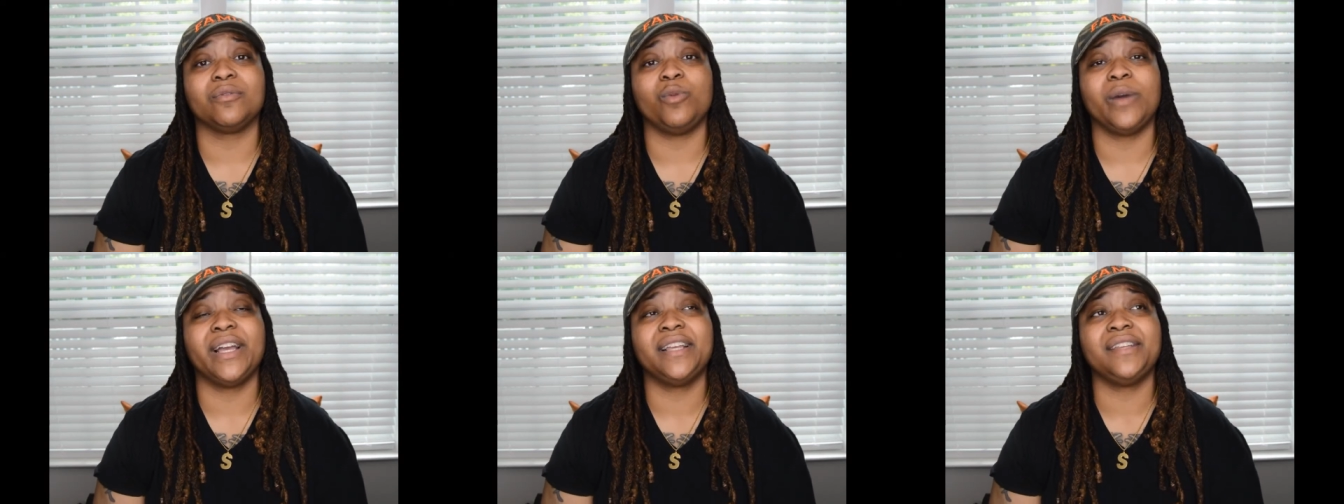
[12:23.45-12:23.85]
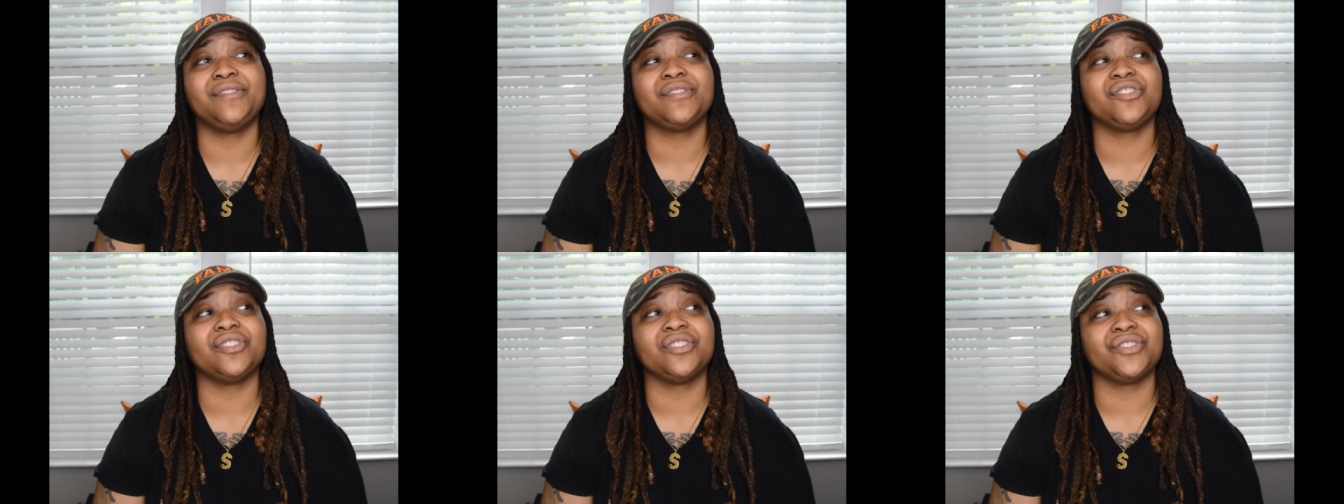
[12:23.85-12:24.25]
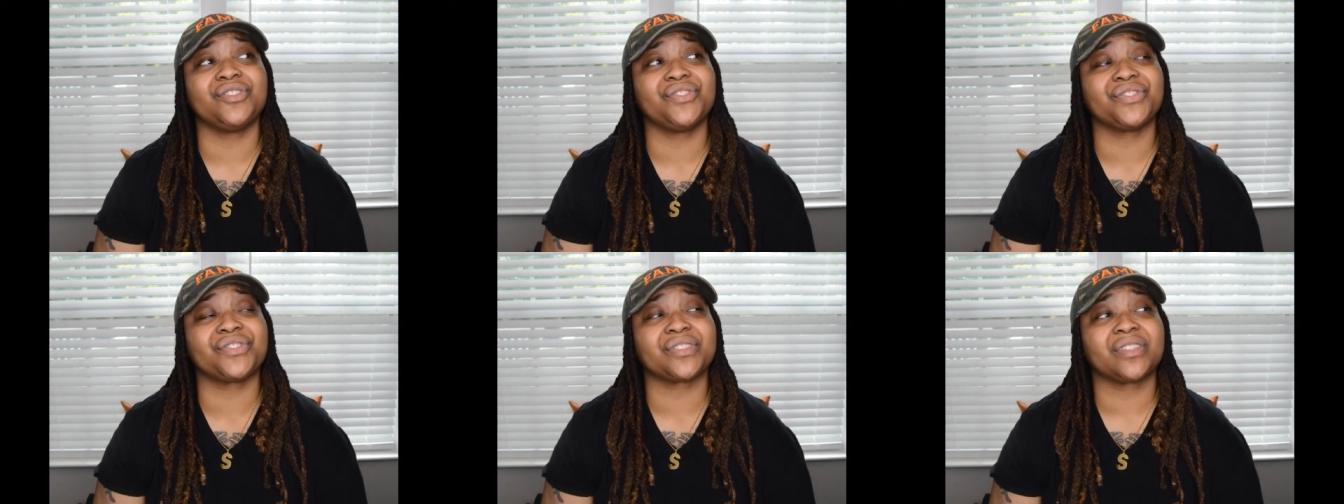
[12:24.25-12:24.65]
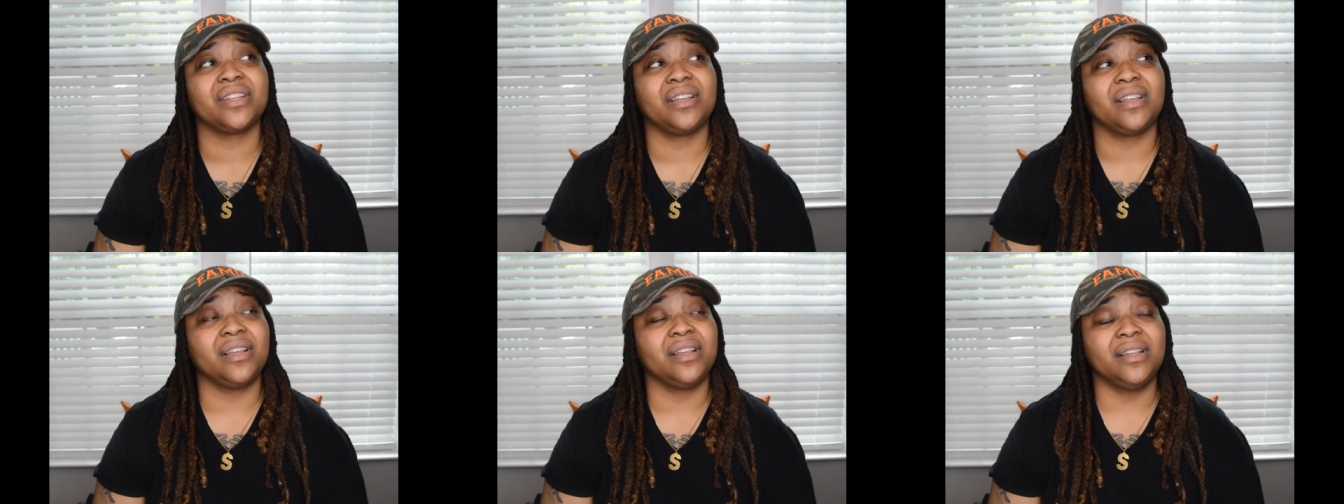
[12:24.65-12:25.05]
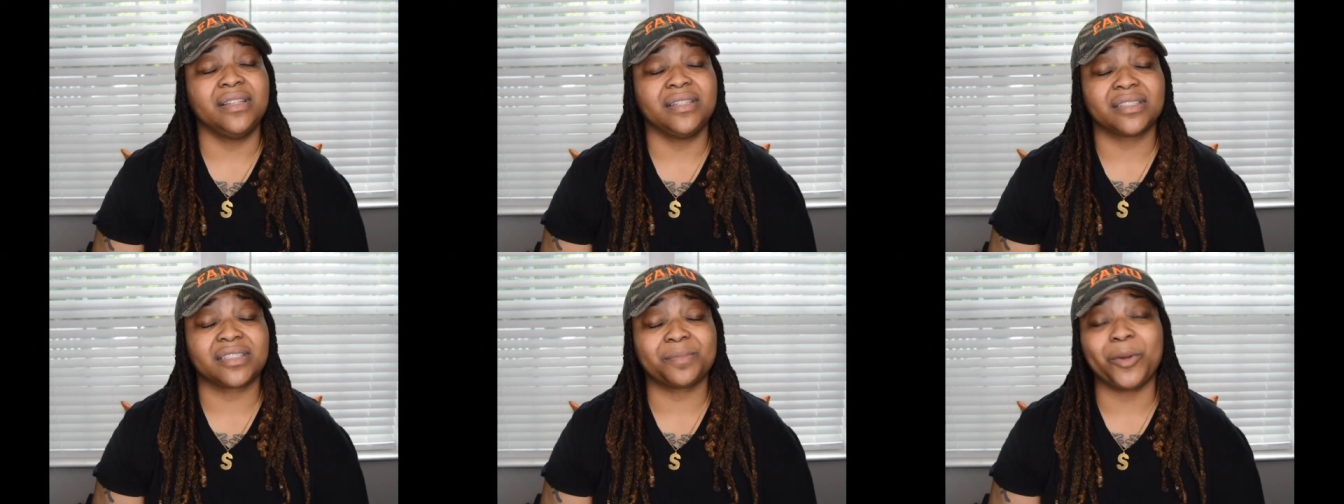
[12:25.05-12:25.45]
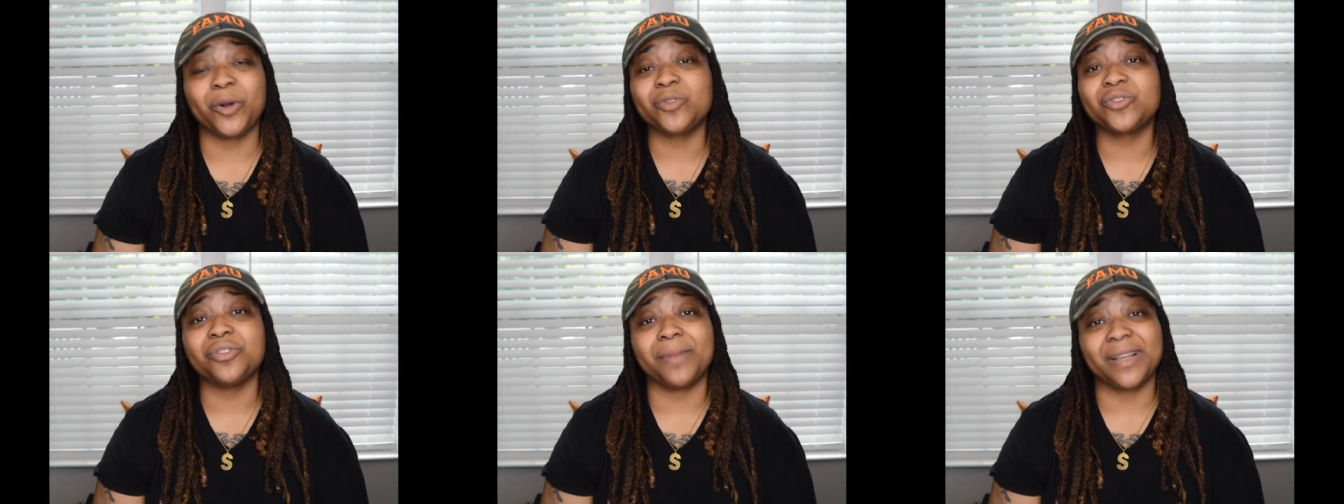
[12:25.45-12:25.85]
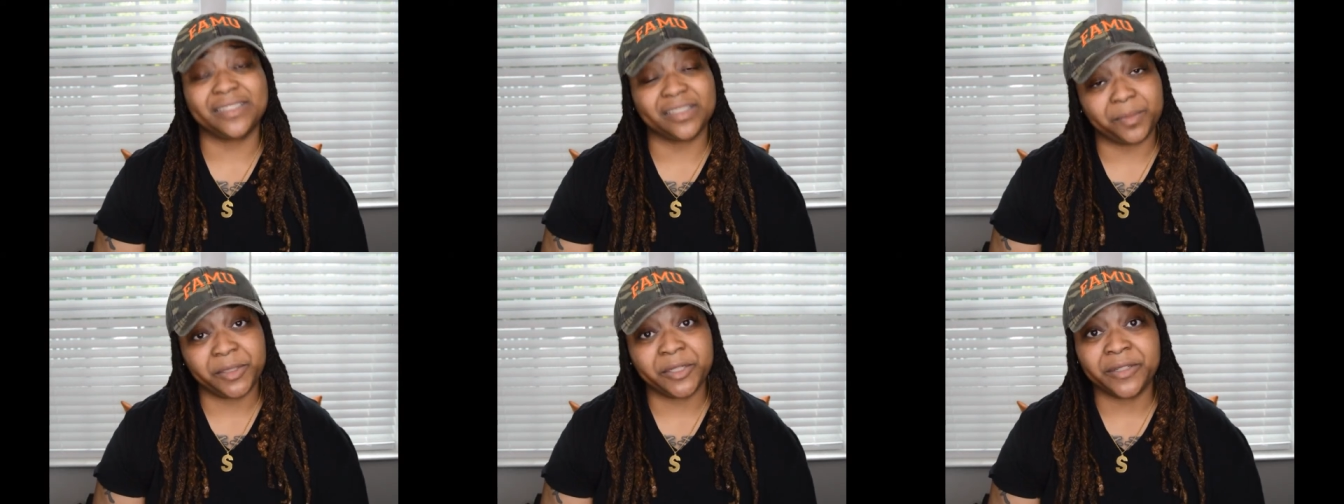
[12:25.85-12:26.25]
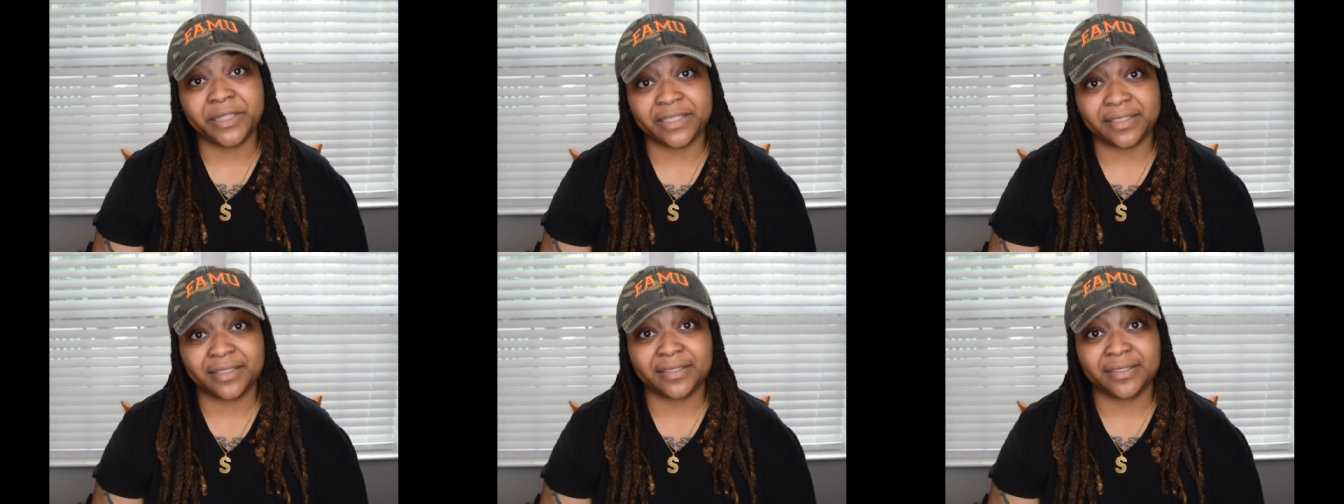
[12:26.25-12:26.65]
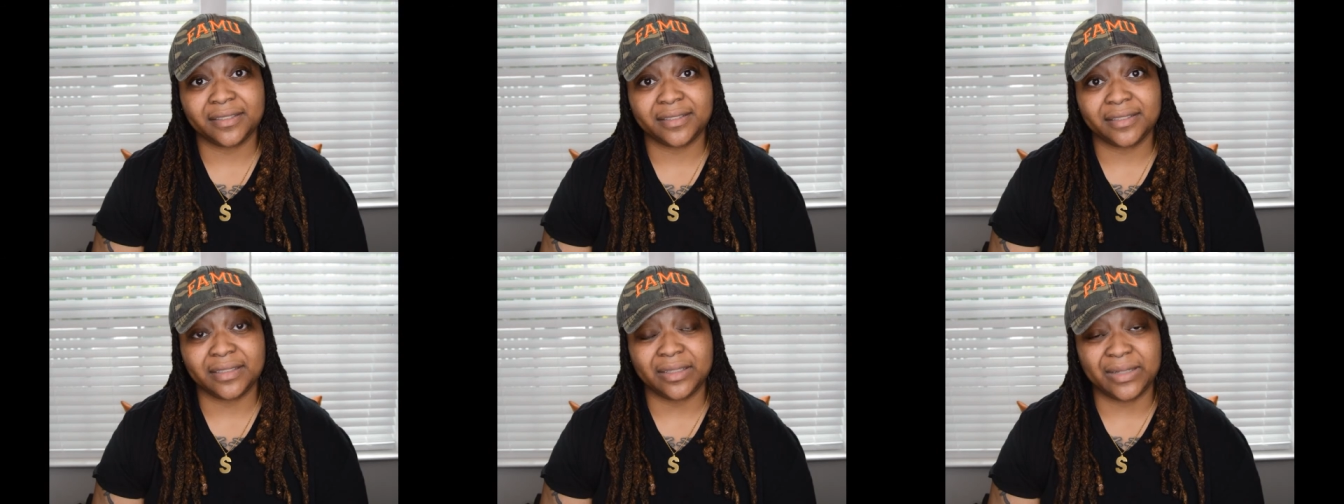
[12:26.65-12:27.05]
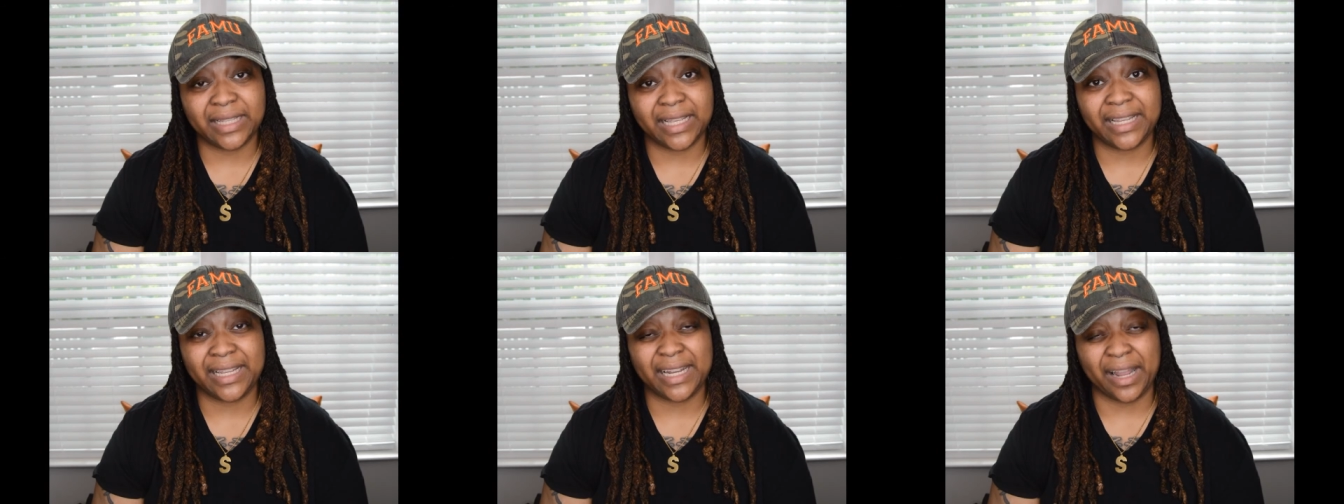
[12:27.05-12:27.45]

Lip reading: Waves just spoke to my spirit, okay?